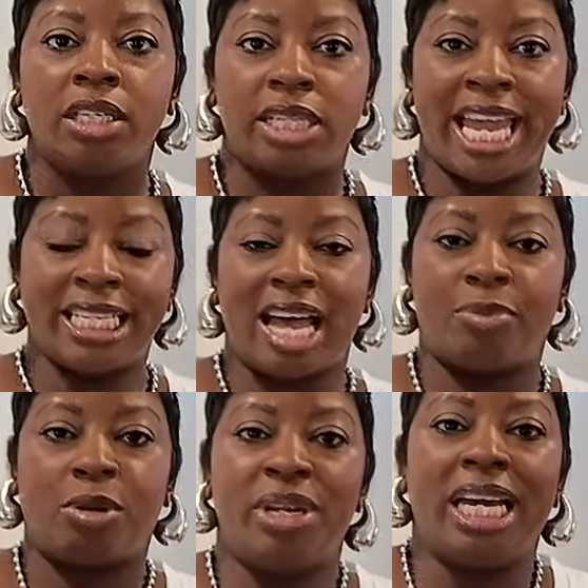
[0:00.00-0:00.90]
tank
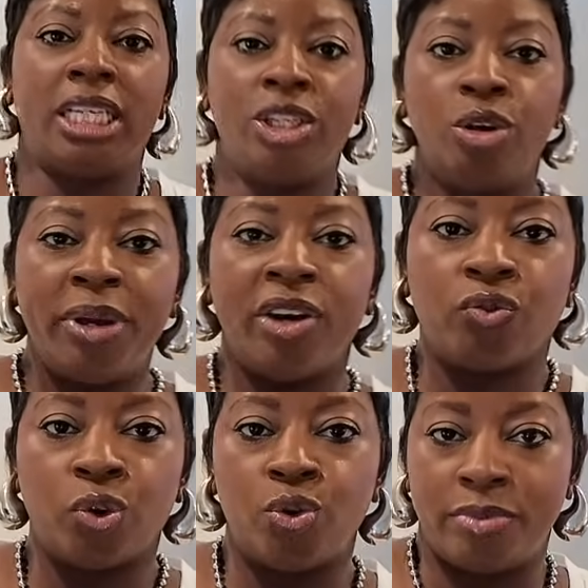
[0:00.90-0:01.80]
top to be a little bit
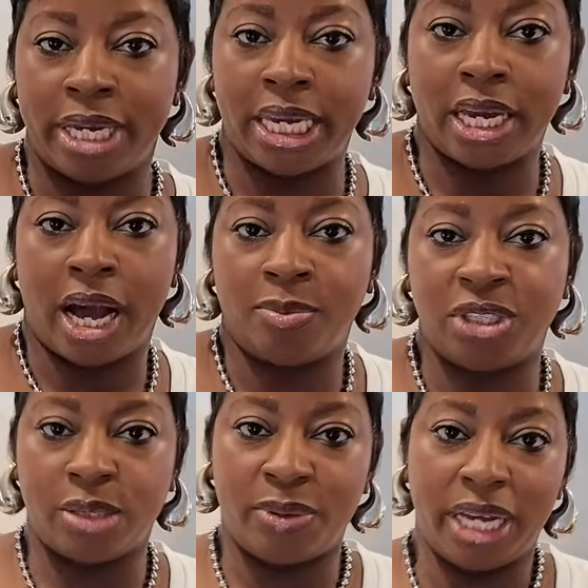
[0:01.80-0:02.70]
roomy,
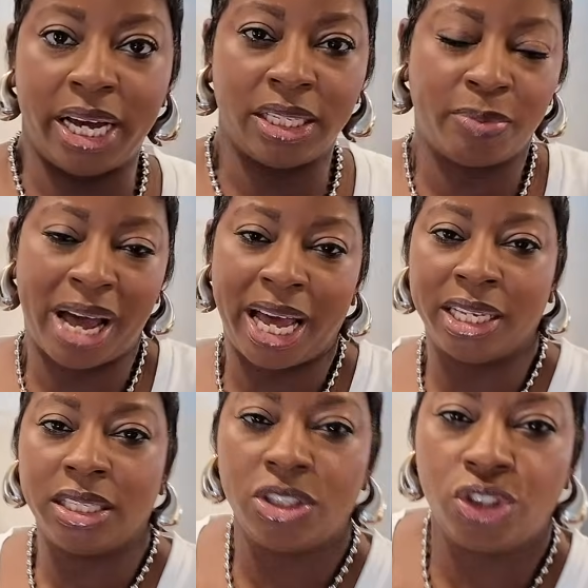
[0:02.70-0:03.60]
just because
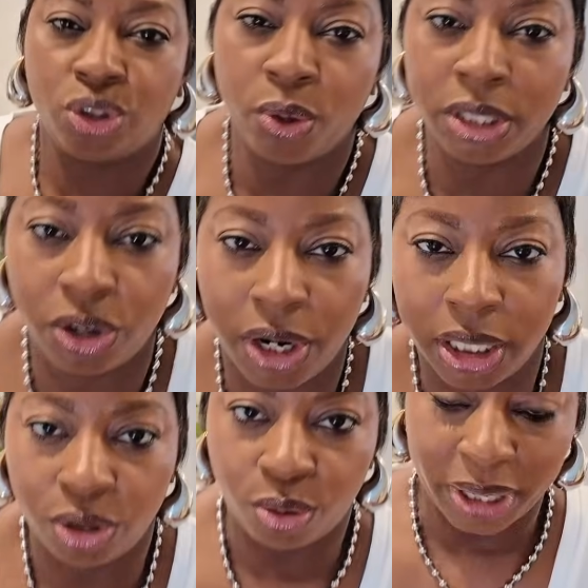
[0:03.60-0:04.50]
my shorts are a
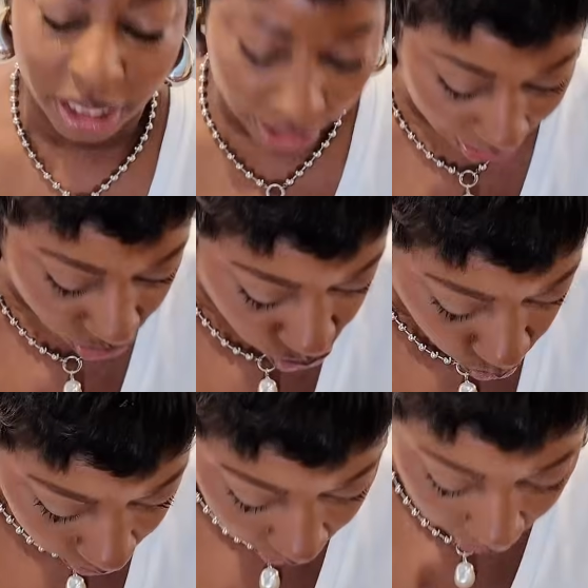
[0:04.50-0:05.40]
little bit like
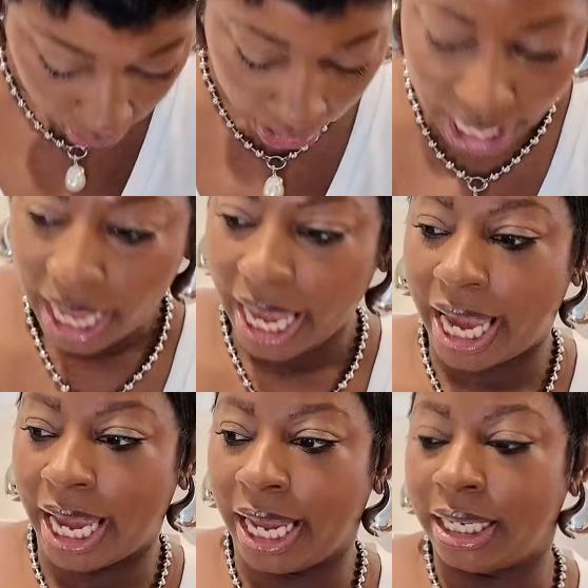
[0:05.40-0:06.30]
shorter.
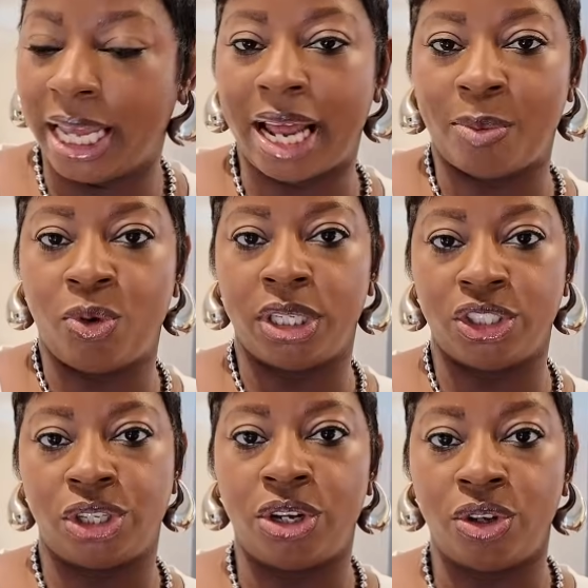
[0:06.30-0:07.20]
And then I'm going to
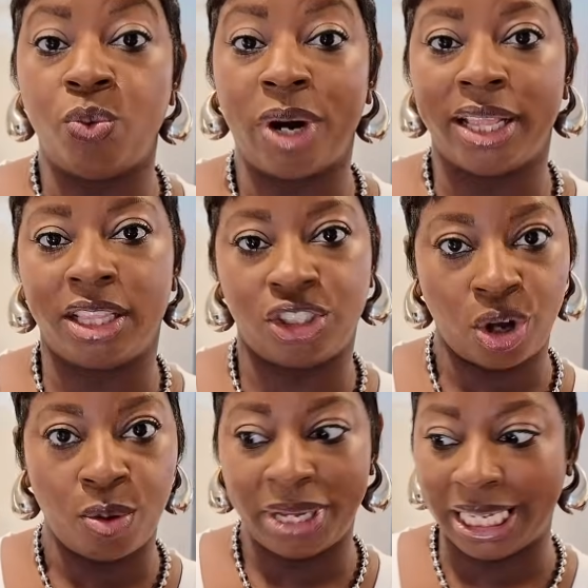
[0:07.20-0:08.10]
show you what the
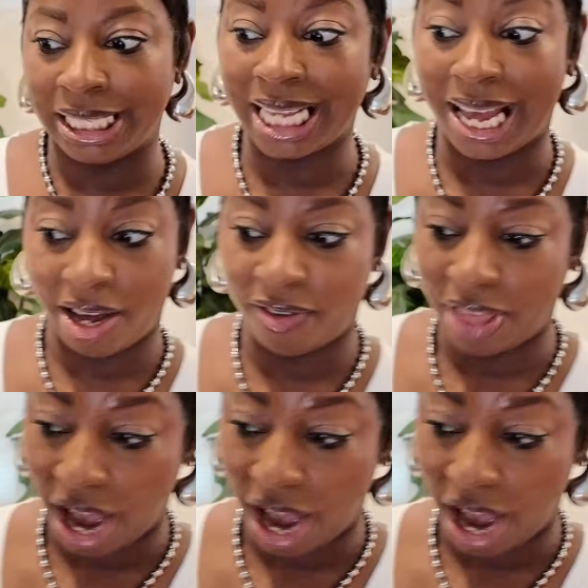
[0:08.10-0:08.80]
showpiece of the